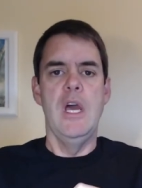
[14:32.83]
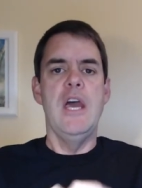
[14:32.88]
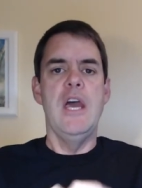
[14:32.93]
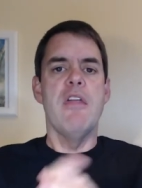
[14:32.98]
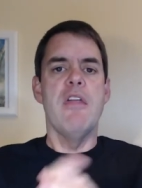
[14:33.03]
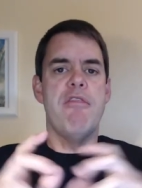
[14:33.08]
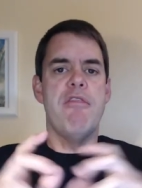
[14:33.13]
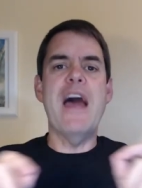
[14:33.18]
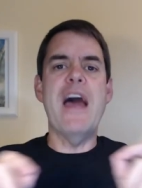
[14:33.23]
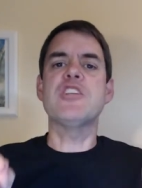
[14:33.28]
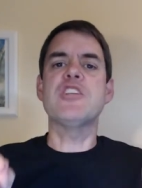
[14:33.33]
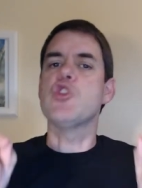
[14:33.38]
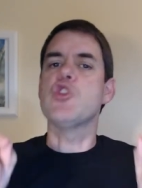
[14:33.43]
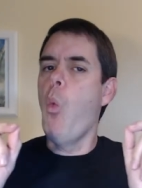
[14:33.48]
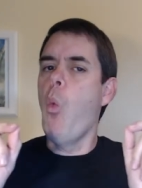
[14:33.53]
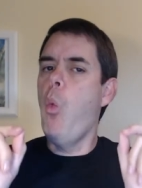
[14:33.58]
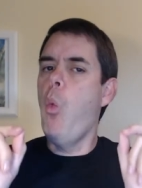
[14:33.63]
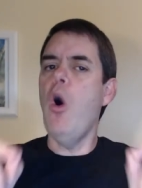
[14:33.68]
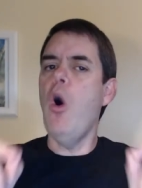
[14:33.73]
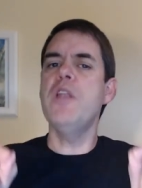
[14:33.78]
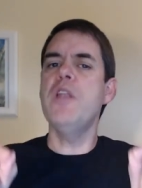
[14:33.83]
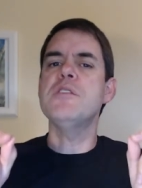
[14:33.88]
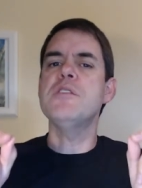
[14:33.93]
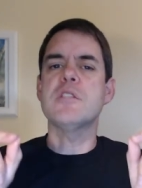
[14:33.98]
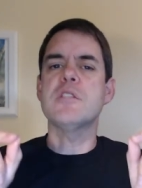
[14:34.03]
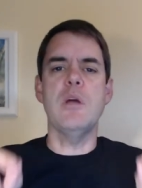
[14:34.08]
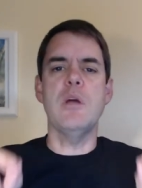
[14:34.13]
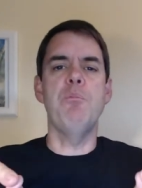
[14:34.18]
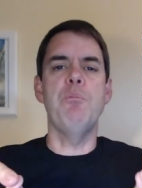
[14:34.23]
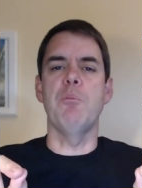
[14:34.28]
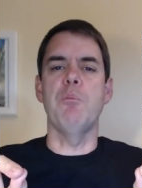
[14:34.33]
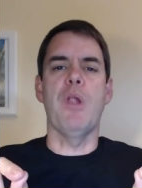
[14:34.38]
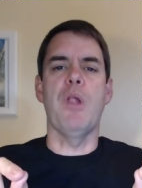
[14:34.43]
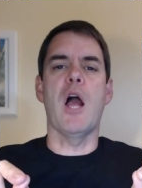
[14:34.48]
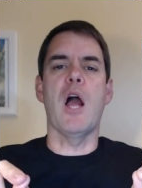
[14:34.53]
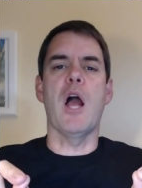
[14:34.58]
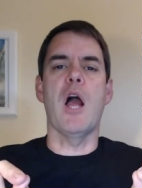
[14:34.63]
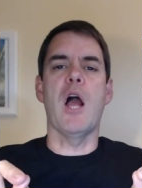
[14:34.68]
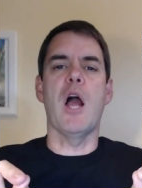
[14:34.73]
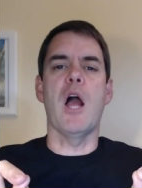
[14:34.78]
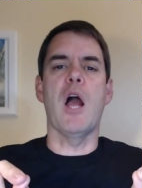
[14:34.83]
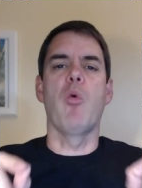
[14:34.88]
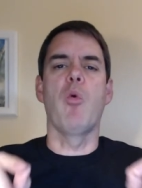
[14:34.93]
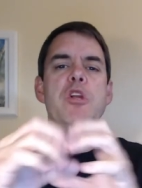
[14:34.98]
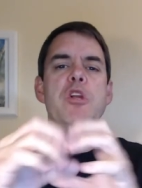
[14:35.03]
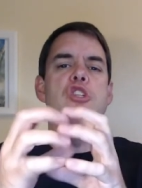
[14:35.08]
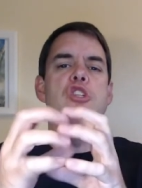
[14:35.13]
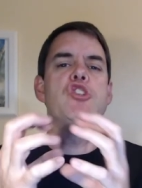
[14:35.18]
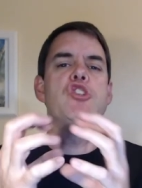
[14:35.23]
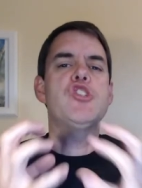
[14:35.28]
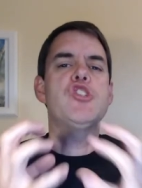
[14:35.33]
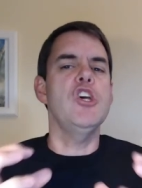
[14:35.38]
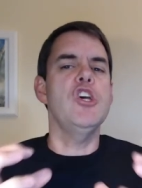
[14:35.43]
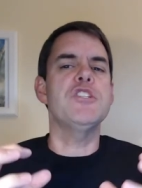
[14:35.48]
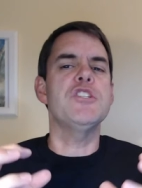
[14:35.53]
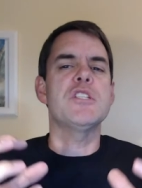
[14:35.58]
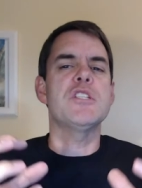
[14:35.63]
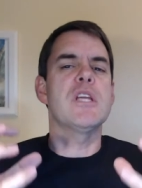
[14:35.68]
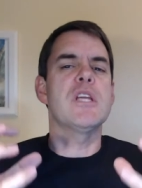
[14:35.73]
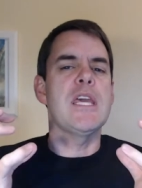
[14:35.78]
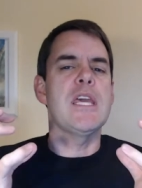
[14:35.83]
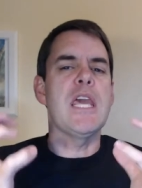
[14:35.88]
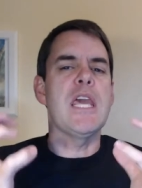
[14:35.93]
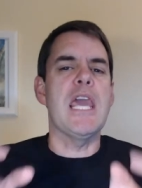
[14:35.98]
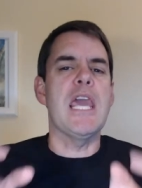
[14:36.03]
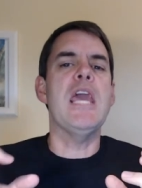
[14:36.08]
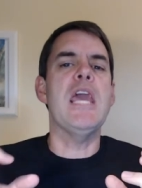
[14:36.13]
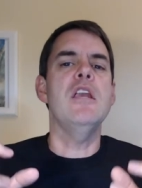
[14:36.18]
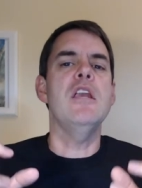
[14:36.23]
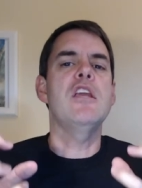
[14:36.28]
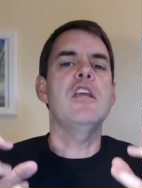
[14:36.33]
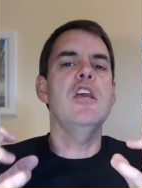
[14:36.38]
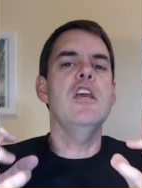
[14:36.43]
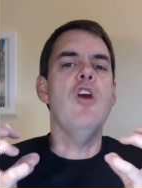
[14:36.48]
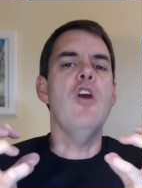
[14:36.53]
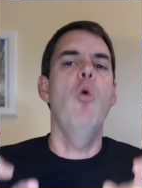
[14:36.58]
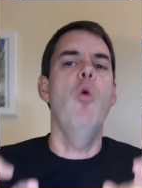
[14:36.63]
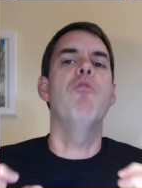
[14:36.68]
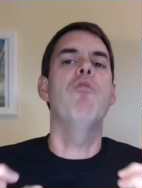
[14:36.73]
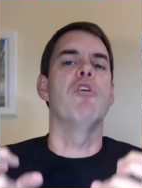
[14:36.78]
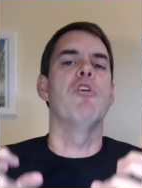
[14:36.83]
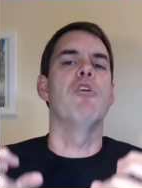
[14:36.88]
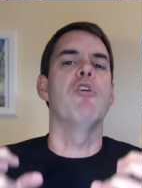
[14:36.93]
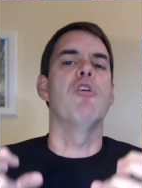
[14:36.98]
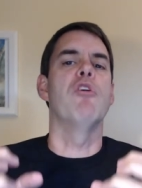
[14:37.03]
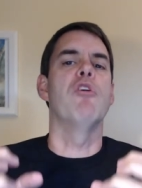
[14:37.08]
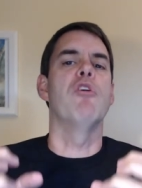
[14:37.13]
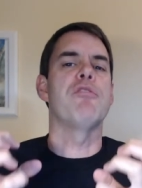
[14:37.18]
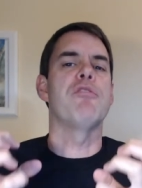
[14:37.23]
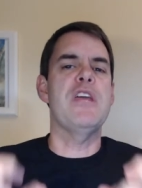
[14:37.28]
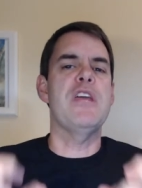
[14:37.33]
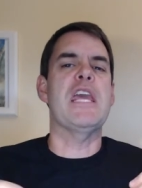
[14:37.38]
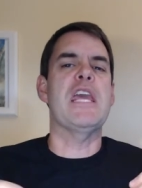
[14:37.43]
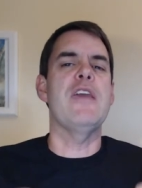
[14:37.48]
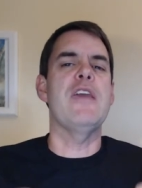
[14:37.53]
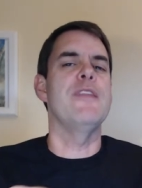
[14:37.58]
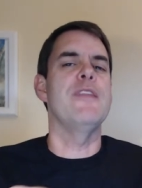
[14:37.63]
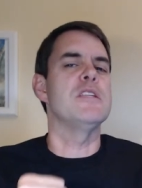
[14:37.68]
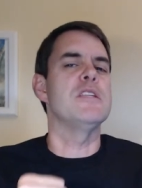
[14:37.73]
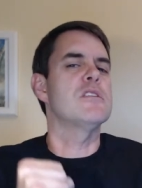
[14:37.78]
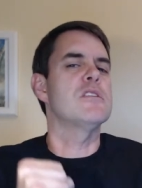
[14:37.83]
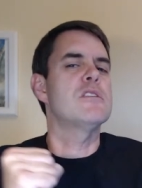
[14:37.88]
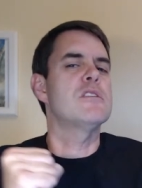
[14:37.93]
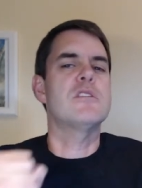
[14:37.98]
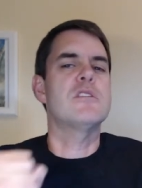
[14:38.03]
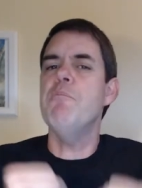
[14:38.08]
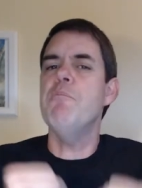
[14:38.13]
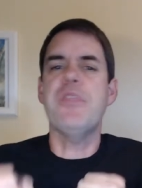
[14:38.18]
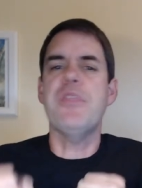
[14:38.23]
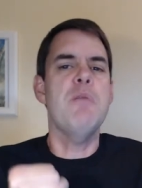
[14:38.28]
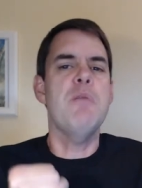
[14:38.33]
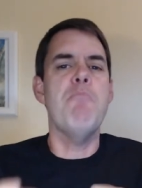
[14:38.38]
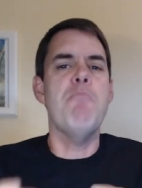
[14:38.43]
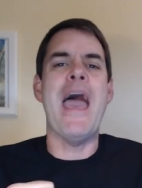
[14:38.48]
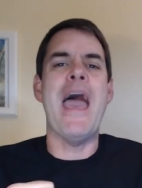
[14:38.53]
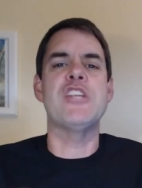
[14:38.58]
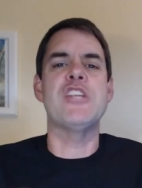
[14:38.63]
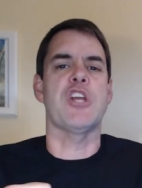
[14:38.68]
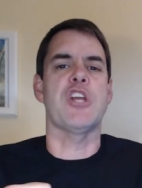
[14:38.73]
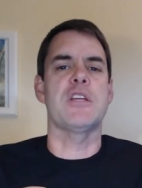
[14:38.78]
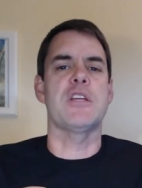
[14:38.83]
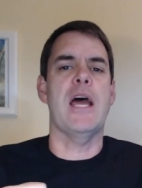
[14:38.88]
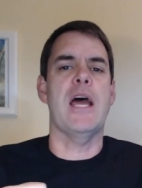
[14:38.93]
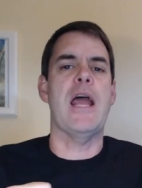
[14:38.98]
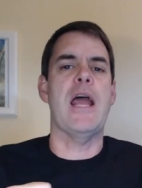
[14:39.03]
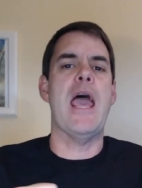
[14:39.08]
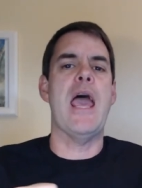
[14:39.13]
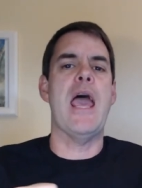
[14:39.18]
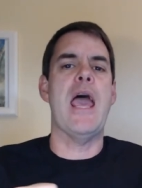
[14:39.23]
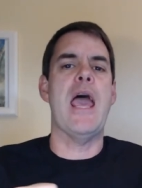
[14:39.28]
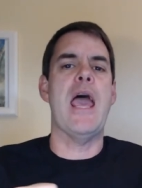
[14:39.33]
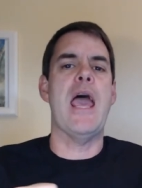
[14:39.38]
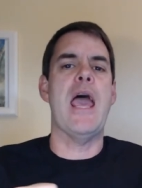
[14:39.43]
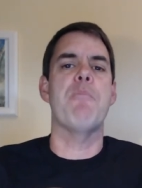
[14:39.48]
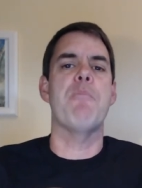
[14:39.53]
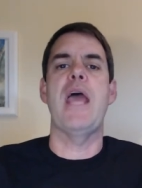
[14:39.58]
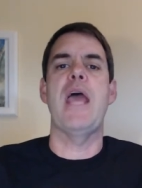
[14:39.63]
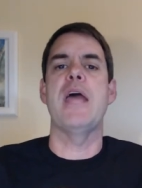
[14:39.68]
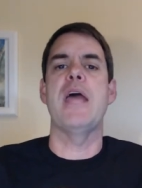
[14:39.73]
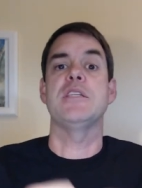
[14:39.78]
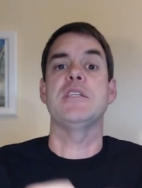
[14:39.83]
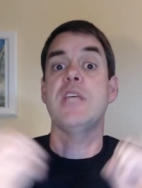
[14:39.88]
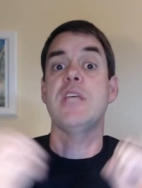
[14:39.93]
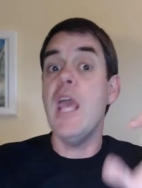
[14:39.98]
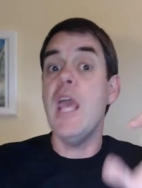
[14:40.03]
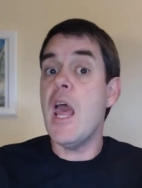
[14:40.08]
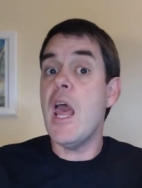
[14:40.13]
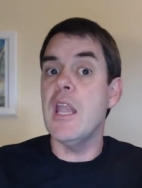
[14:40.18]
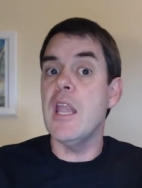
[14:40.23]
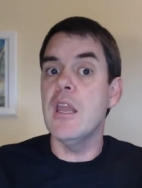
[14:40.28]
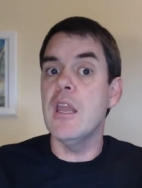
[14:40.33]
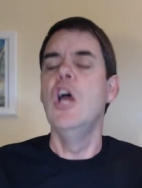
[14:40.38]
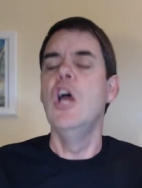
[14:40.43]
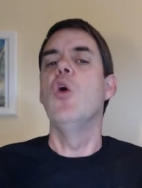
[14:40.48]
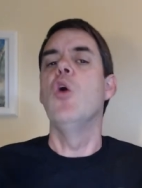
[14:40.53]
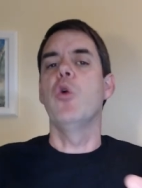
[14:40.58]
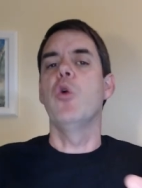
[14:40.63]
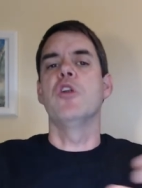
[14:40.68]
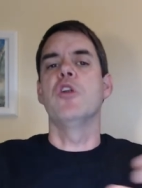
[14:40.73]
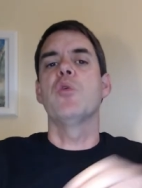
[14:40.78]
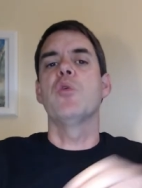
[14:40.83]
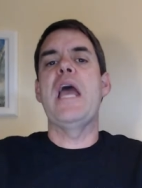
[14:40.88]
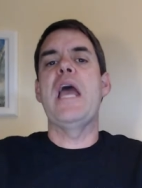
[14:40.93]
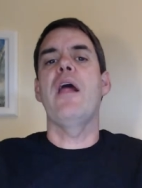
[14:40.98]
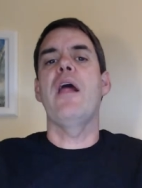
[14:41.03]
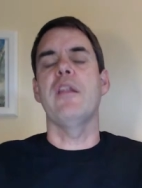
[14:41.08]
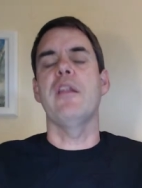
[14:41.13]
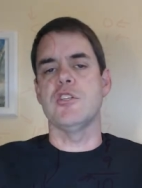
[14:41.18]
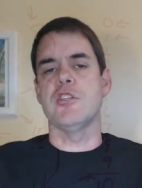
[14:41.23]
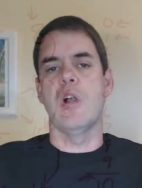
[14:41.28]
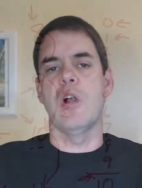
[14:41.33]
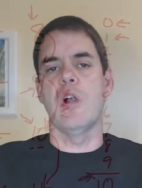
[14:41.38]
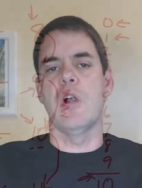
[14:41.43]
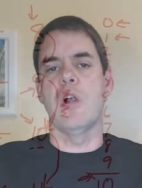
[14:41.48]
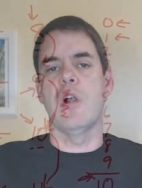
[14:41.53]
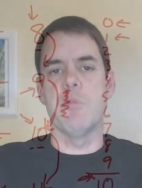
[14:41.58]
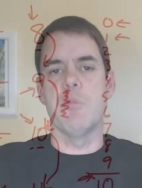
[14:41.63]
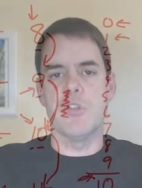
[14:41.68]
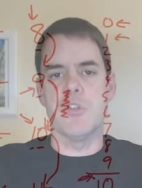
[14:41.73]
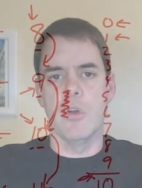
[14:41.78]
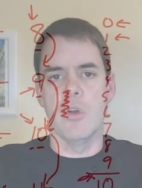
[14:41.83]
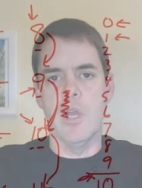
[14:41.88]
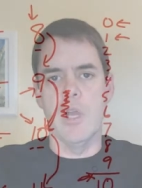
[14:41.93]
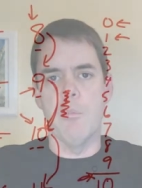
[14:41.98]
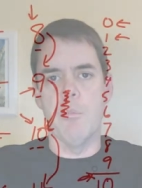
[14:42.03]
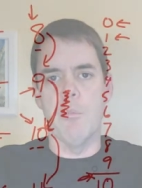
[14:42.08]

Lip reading: That's the one stumbling block where we just can't get over thinking that something magic has got to happen at 10, when in reality that's an arbitrary number.